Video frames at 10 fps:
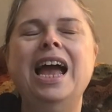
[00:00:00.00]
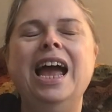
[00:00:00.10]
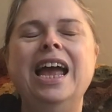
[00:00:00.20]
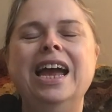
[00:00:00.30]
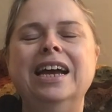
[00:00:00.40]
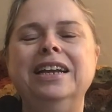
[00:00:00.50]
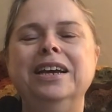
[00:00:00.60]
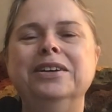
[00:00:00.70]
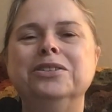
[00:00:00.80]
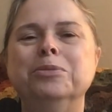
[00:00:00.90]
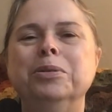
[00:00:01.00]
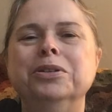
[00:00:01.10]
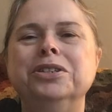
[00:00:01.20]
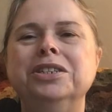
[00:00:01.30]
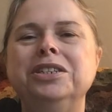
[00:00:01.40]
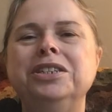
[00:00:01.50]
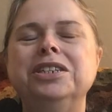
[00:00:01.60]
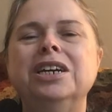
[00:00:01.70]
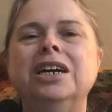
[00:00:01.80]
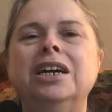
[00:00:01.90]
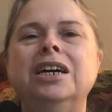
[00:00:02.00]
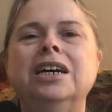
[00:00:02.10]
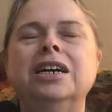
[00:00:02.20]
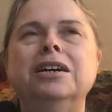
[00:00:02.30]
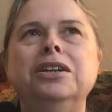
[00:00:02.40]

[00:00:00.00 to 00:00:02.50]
And I also purchased 2